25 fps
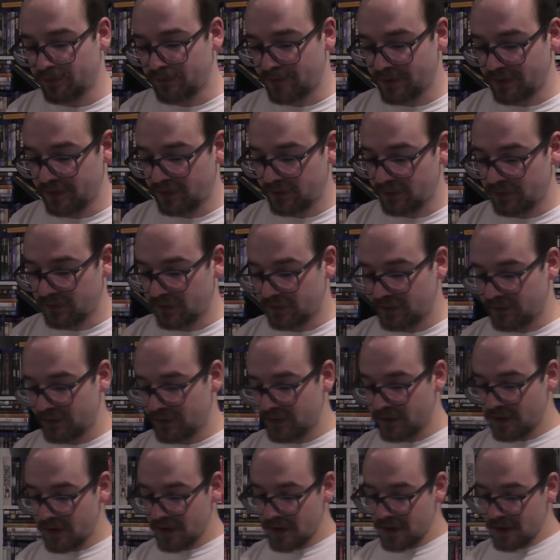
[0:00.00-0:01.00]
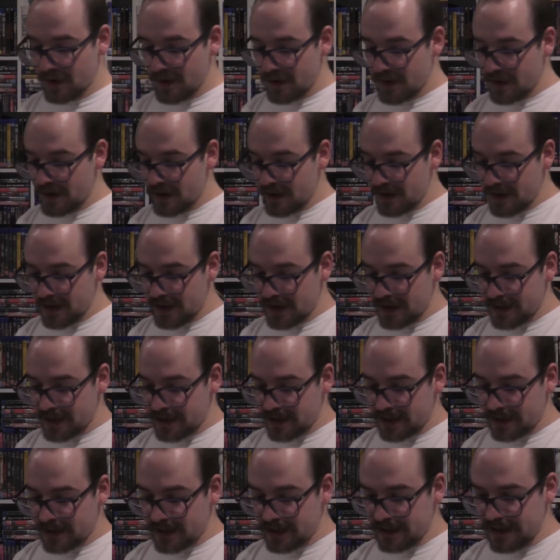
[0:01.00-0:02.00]
features.
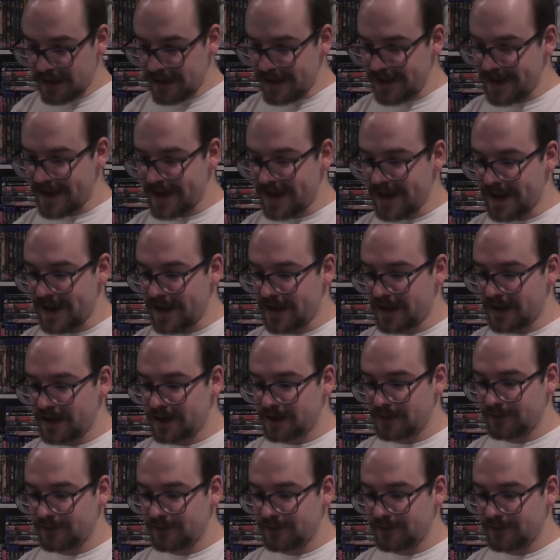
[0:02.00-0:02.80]
Yeah,